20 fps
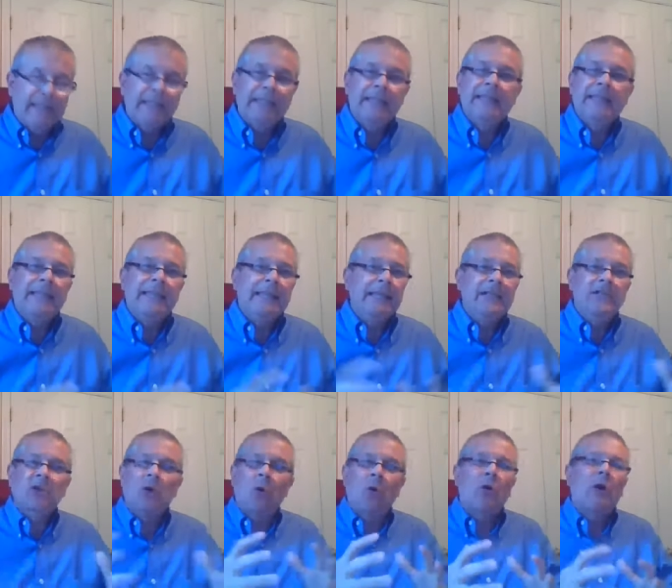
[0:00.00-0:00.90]

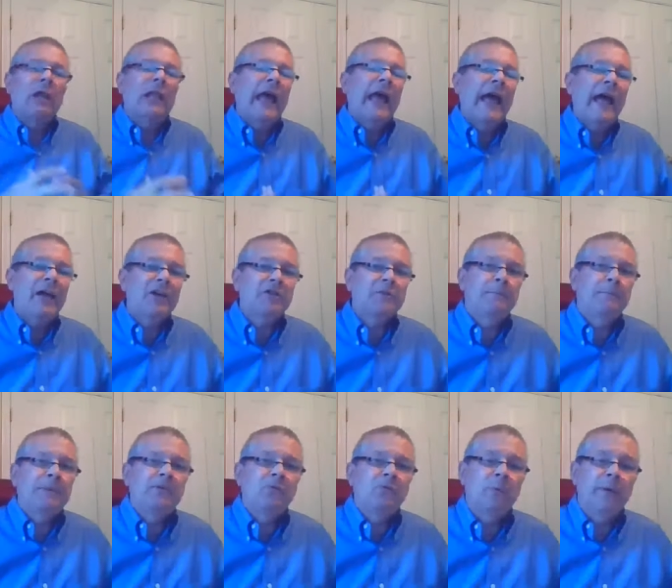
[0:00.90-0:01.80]
This whole clash
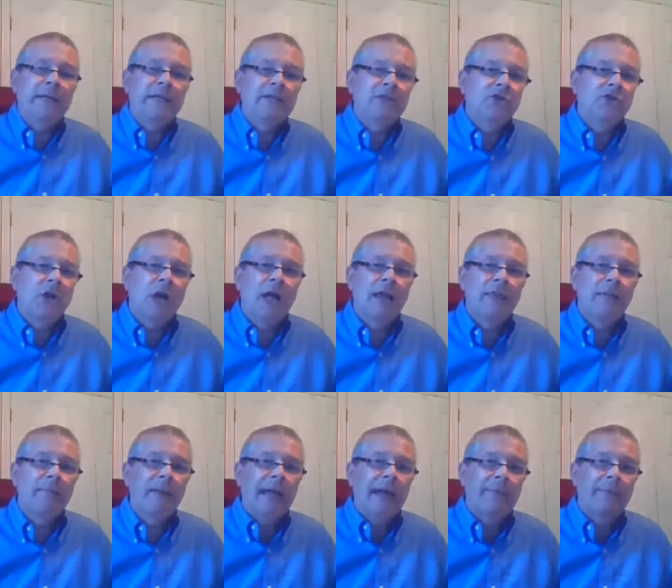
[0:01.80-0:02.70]
between
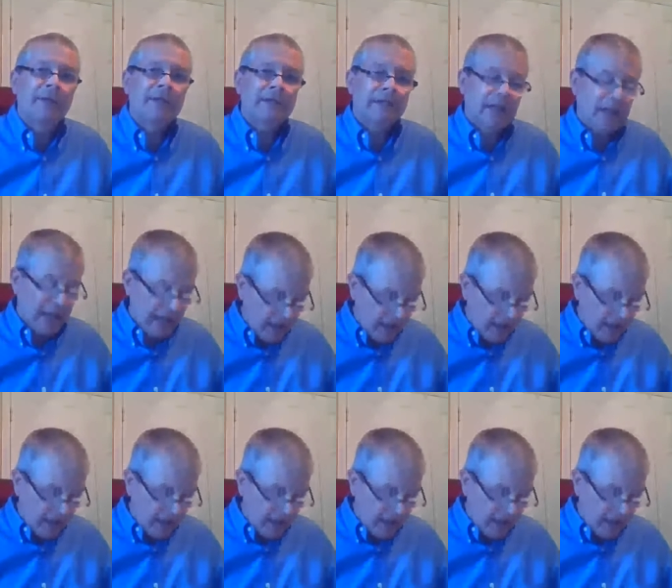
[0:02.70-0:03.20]
John the Baptist